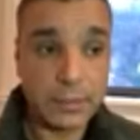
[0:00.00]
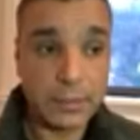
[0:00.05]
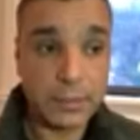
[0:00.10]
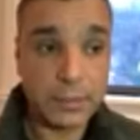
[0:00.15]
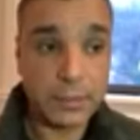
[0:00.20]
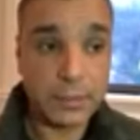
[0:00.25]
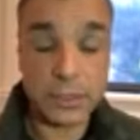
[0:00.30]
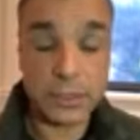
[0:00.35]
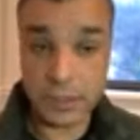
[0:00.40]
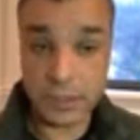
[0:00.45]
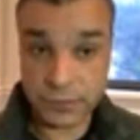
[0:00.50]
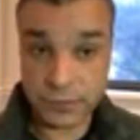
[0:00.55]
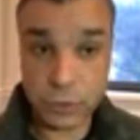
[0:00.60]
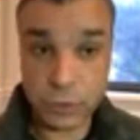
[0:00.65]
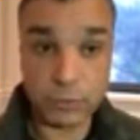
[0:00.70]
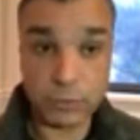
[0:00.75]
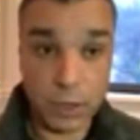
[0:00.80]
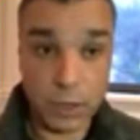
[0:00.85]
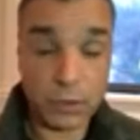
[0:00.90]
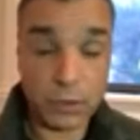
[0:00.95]
Because if
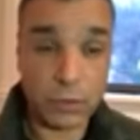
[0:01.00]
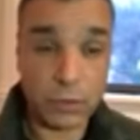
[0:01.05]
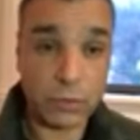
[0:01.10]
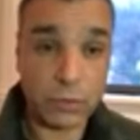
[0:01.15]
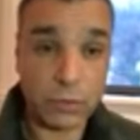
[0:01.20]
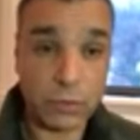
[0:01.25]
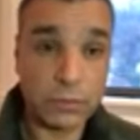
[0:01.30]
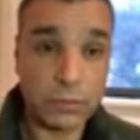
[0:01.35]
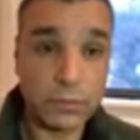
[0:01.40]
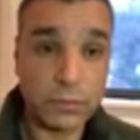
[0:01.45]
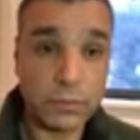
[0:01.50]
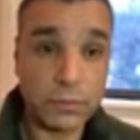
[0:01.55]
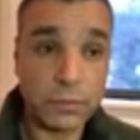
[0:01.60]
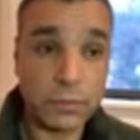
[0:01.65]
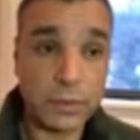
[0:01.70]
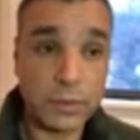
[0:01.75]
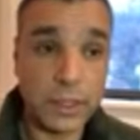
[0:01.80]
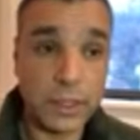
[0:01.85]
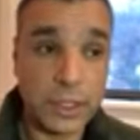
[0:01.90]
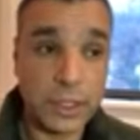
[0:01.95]
tomorrow
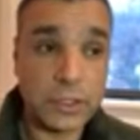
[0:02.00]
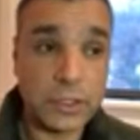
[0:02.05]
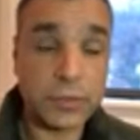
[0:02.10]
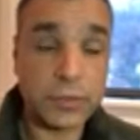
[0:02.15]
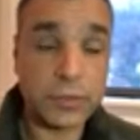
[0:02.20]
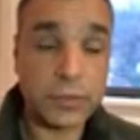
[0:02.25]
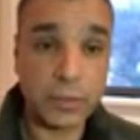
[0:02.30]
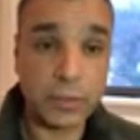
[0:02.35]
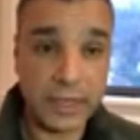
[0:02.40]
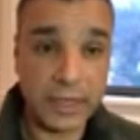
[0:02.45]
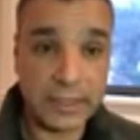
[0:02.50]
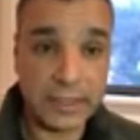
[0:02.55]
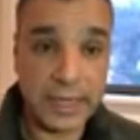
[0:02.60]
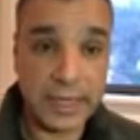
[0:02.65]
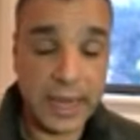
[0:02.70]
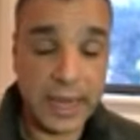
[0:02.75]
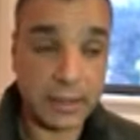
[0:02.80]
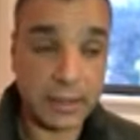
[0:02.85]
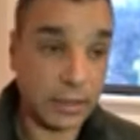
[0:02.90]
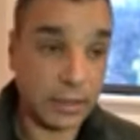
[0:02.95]
Israel will
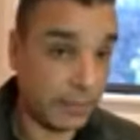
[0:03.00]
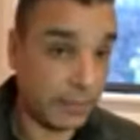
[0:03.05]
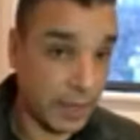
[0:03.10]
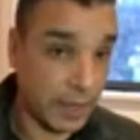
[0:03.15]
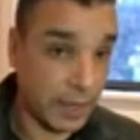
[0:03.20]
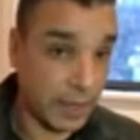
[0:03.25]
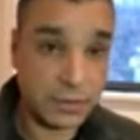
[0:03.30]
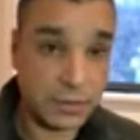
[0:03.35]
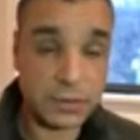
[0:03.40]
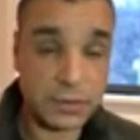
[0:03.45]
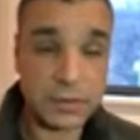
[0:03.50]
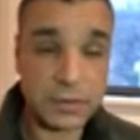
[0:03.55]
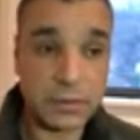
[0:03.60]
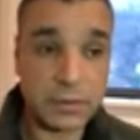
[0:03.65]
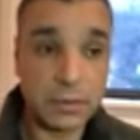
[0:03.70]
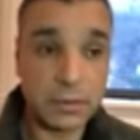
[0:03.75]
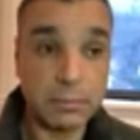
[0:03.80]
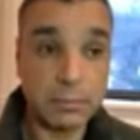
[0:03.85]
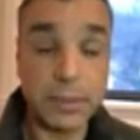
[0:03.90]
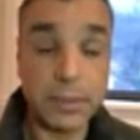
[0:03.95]
attack Damascus
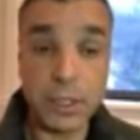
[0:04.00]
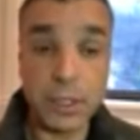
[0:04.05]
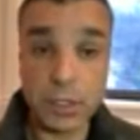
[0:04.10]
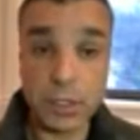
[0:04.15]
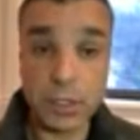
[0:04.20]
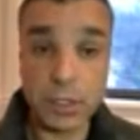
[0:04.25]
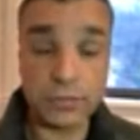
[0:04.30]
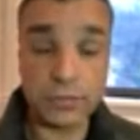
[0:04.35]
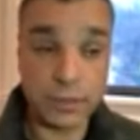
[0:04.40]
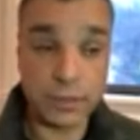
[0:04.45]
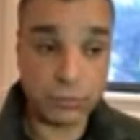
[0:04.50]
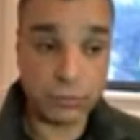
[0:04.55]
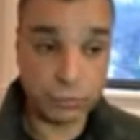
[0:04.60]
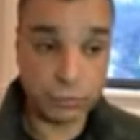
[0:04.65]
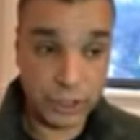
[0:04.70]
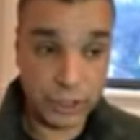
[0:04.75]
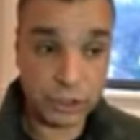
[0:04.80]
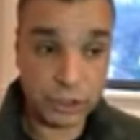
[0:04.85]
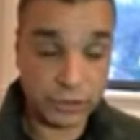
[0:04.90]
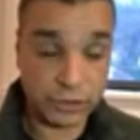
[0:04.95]
because of the
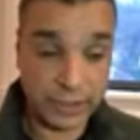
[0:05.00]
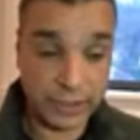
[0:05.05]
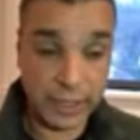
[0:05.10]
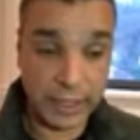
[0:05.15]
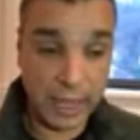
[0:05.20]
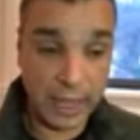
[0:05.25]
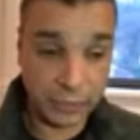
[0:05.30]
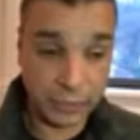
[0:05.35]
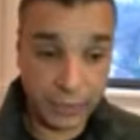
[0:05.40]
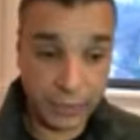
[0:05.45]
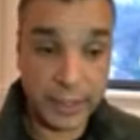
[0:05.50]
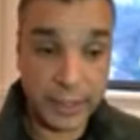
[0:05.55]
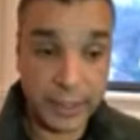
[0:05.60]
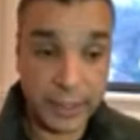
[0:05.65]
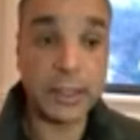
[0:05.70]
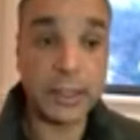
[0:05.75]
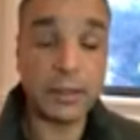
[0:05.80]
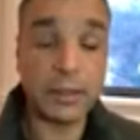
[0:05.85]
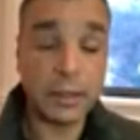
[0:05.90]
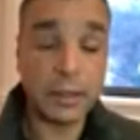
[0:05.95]
Rush, the
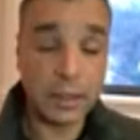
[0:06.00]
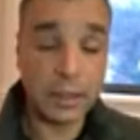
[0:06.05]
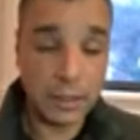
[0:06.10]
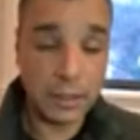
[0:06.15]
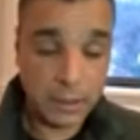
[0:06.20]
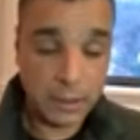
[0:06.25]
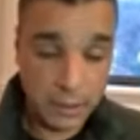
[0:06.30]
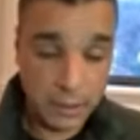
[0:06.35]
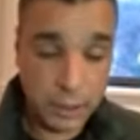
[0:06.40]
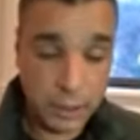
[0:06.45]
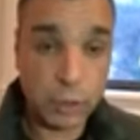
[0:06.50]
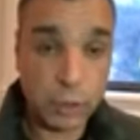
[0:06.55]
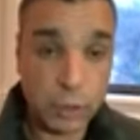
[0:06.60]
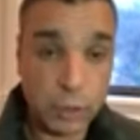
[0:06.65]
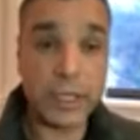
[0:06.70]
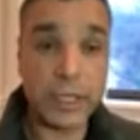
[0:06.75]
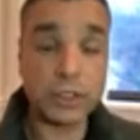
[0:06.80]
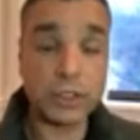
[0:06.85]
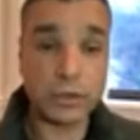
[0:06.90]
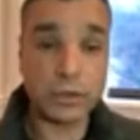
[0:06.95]
Iranian the
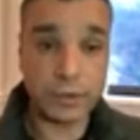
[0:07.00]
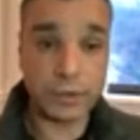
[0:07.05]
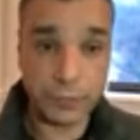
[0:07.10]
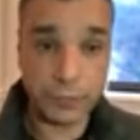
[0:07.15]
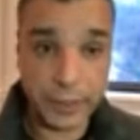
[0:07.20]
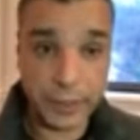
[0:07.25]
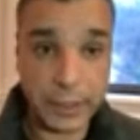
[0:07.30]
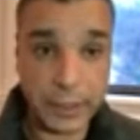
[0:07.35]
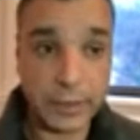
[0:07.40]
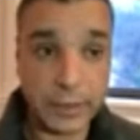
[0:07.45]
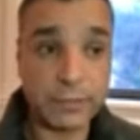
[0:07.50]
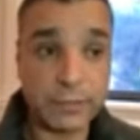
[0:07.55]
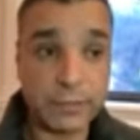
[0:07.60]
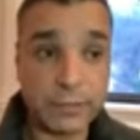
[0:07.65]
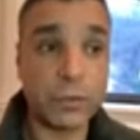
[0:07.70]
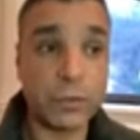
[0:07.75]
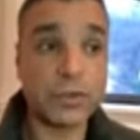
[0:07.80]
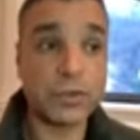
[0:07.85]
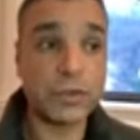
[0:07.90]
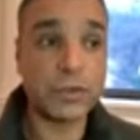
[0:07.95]
accumulation of Iranian
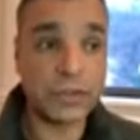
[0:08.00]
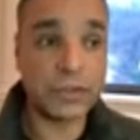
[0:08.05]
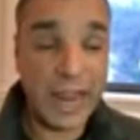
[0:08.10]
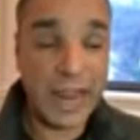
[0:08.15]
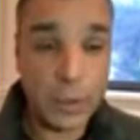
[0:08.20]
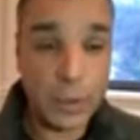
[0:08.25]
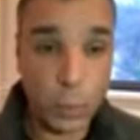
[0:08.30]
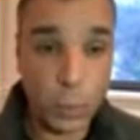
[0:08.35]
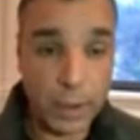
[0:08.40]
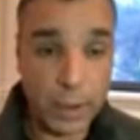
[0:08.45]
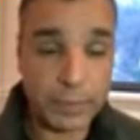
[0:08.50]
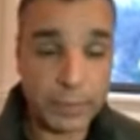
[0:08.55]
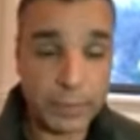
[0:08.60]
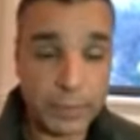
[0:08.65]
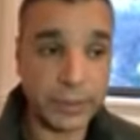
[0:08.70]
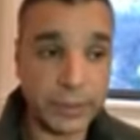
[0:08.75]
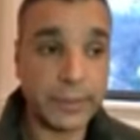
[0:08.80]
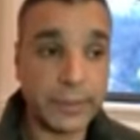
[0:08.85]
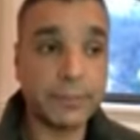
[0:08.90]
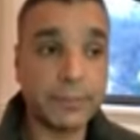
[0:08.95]
forces and
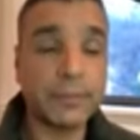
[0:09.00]
weaponry,